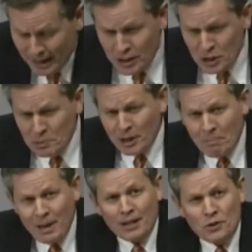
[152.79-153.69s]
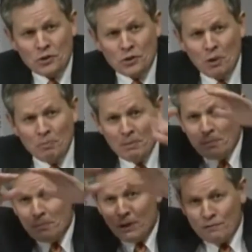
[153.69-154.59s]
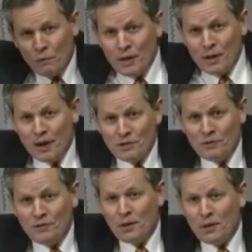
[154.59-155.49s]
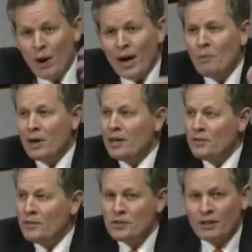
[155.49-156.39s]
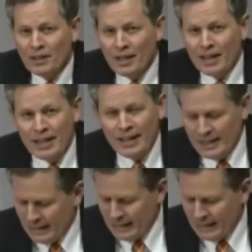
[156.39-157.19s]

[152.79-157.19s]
And I guess let's bring it back to the scope. I've been up here at 40,000 feet. Why are we here in this hearing today?